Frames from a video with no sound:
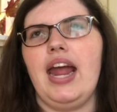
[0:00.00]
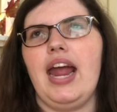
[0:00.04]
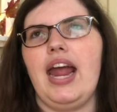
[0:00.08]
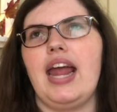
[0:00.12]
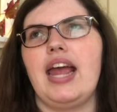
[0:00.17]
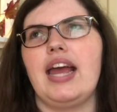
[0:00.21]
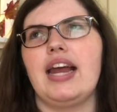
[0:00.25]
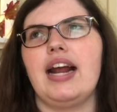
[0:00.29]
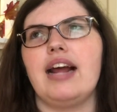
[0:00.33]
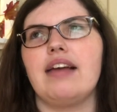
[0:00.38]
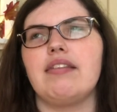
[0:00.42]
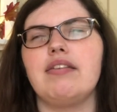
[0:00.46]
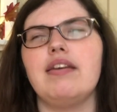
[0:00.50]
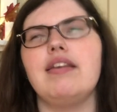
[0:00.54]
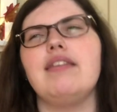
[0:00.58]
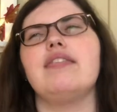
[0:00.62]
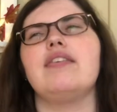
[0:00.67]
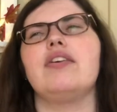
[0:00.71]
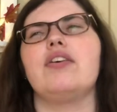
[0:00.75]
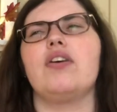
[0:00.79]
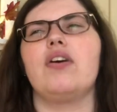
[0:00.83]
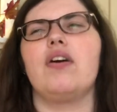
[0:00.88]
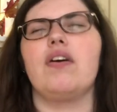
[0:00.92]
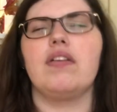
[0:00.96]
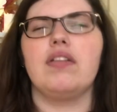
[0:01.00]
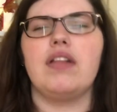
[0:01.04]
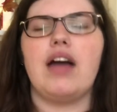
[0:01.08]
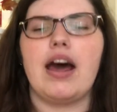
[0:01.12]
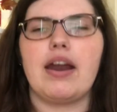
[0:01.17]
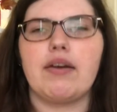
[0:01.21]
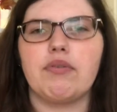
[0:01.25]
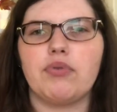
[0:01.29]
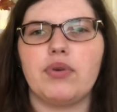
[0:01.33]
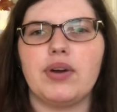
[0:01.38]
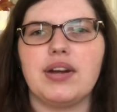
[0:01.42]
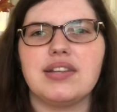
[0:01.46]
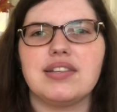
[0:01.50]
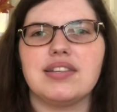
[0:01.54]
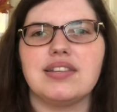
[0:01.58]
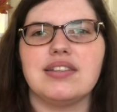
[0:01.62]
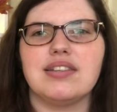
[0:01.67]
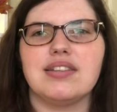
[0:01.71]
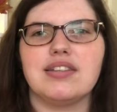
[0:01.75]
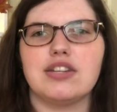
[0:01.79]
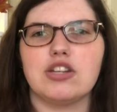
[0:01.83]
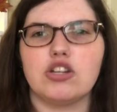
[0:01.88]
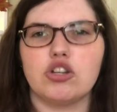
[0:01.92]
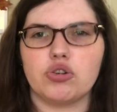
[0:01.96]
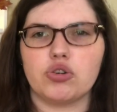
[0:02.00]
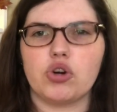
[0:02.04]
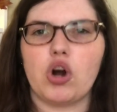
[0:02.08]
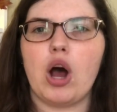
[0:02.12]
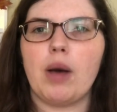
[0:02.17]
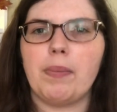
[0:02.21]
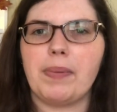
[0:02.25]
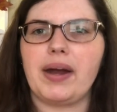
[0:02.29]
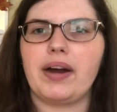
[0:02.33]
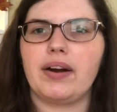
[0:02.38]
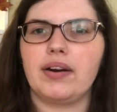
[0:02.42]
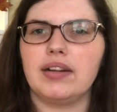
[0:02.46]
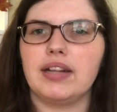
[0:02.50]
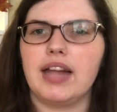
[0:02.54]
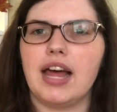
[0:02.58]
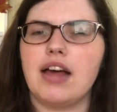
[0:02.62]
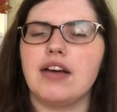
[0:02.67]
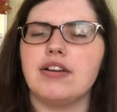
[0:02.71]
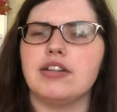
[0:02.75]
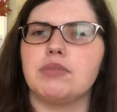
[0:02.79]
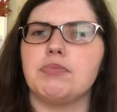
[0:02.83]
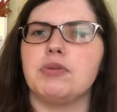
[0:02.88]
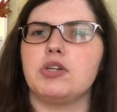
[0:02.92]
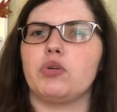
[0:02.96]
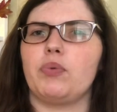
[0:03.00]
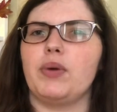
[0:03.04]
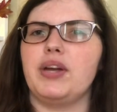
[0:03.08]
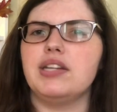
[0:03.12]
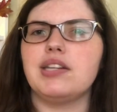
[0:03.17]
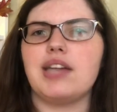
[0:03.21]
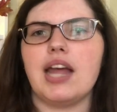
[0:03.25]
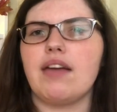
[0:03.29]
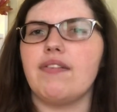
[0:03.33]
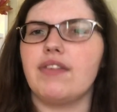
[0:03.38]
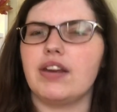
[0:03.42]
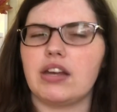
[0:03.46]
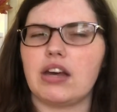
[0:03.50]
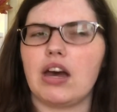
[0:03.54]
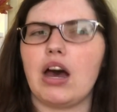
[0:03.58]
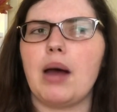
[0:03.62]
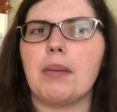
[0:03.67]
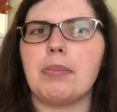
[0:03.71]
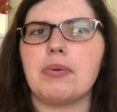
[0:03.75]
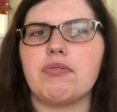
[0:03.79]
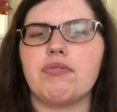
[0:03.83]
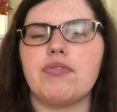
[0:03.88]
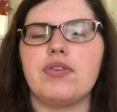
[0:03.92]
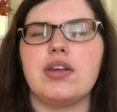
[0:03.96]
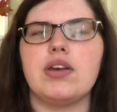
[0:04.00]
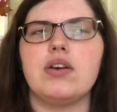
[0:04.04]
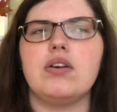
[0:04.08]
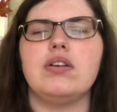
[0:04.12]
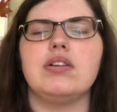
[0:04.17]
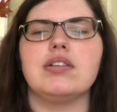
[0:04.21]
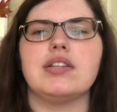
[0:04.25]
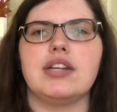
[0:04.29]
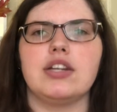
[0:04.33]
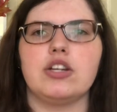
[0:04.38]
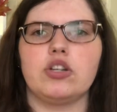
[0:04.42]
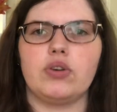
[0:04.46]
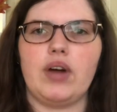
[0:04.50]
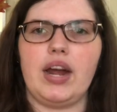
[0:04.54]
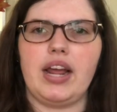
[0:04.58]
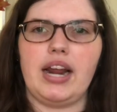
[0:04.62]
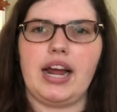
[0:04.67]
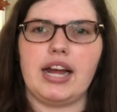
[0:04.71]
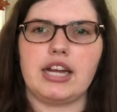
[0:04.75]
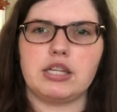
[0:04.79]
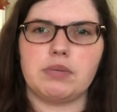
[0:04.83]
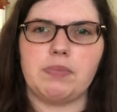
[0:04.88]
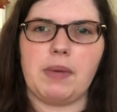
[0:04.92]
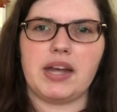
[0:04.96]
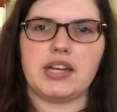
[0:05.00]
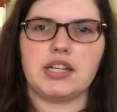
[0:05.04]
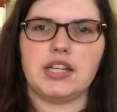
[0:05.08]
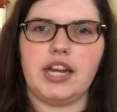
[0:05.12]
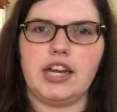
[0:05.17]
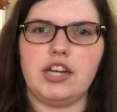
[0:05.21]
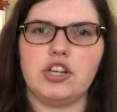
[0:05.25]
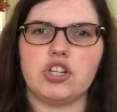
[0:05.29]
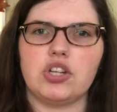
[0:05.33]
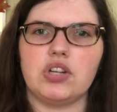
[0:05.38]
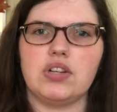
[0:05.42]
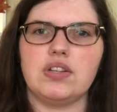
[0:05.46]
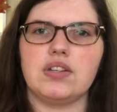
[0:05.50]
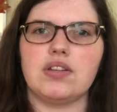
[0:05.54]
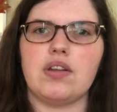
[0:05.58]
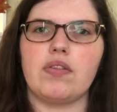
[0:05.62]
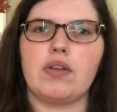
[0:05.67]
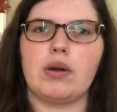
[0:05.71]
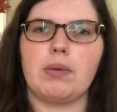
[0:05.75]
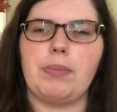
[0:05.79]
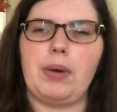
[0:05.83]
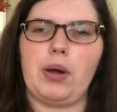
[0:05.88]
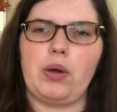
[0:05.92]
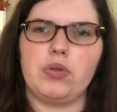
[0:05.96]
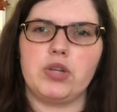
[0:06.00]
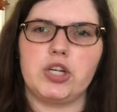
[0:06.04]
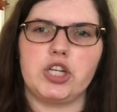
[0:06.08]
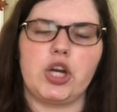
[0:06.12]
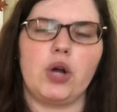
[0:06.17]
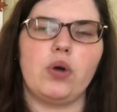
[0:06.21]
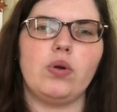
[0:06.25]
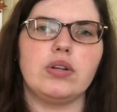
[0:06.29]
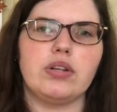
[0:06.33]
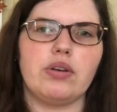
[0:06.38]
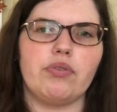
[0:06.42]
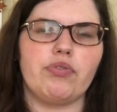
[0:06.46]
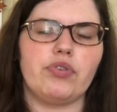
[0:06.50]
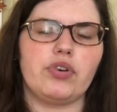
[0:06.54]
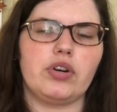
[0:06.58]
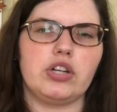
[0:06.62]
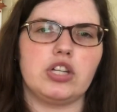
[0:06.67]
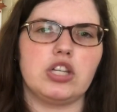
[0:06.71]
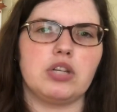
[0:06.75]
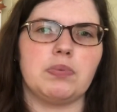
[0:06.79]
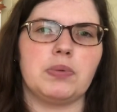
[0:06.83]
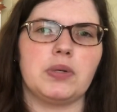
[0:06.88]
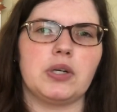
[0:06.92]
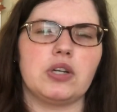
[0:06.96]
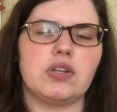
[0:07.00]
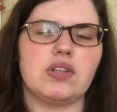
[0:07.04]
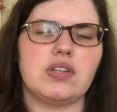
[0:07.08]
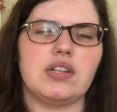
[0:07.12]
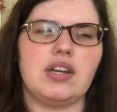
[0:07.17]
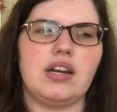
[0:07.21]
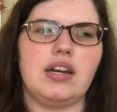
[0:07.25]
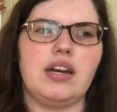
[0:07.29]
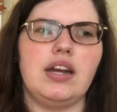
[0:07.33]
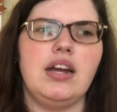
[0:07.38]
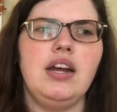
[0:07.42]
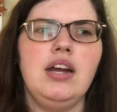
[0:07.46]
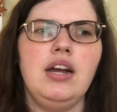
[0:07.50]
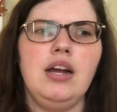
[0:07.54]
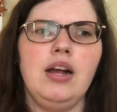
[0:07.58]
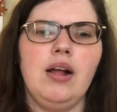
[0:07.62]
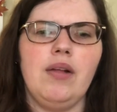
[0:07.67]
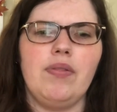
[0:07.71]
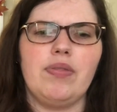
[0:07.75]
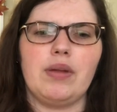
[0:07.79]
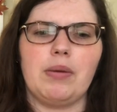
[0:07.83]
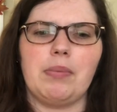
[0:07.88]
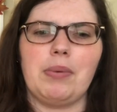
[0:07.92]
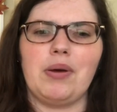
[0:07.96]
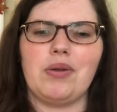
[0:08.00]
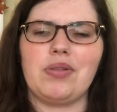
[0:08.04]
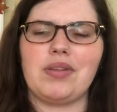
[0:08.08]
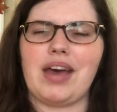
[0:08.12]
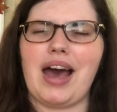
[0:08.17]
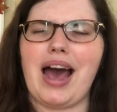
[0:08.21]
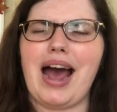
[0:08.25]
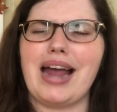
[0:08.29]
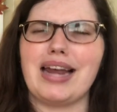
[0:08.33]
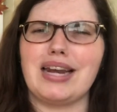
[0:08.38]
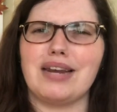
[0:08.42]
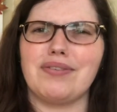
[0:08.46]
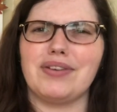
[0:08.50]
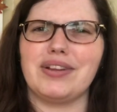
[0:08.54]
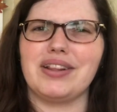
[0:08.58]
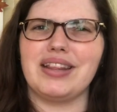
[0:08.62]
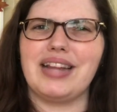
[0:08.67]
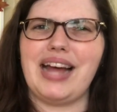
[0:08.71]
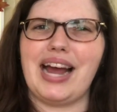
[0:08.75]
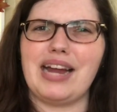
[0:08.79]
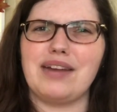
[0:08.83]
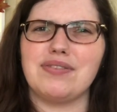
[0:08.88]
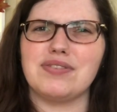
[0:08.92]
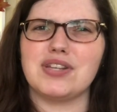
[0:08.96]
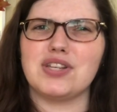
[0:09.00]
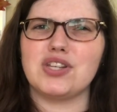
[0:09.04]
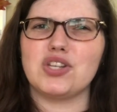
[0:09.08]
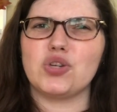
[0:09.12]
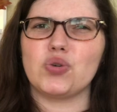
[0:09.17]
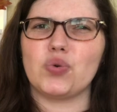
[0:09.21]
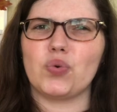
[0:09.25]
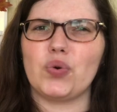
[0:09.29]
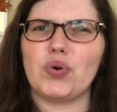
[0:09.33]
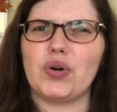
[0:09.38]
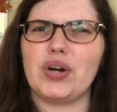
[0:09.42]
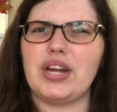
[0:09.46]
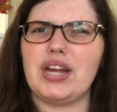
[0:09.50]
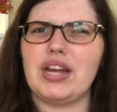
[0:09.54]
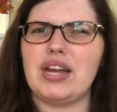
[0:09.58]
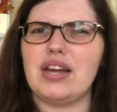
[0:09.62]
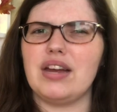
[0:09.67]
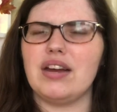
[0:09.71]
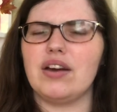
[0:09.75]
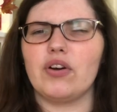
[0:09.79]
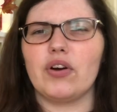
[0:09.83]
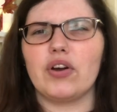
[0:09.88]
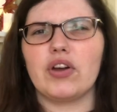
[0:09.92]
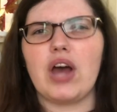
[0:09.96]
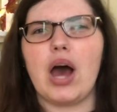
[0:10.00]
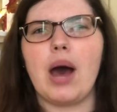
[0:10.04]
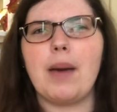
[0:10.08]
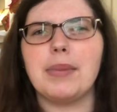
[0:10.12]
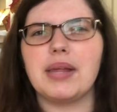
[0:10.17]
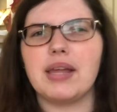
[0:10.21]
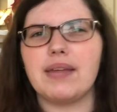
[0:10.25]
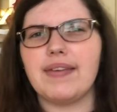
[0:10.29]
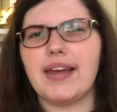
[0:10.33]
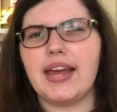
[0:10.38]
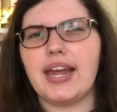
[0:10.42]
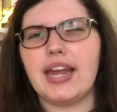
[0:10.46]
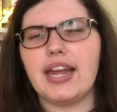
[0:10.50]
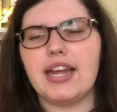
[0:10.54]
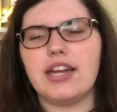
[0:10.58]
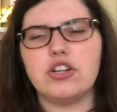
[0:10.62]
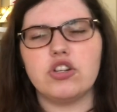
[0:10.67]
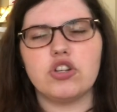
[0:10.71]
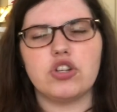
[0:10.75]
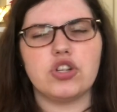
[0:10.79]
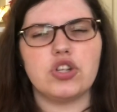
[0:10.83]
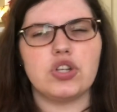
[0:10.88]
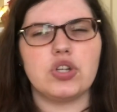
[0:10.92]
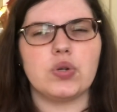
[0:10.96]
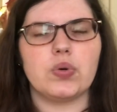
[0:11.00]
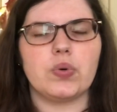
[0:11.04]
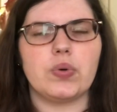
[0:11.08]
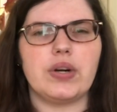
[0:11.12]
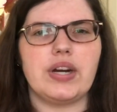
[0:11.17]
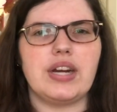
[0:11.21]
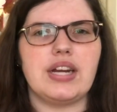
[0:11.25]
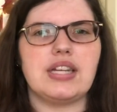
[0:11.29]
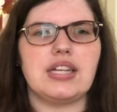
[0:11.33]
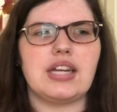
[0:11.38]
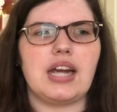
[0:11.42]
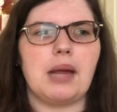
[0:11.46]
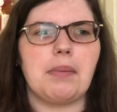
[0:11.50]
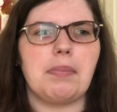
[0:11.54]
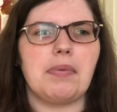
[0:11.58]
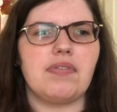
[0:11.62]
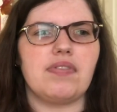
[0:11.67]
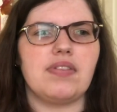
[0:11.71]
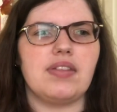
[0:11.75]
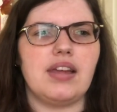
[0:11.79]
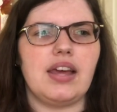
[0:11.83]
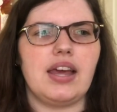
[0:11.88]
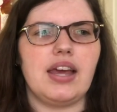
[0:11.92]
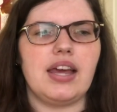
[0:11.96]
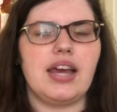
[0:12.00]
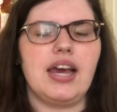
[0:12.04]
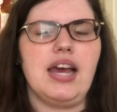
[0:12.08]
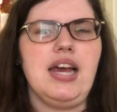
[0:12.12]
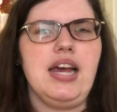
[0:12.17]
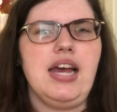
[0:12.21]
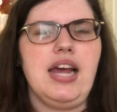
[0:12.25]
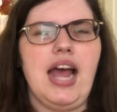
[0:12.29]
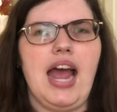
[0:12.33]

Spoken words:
And I think there are a lot of reasons to draw parallels between David Copperfield and Great Expectations. They're both told in first person. They're both kind of a life story or coming of age story type of thing.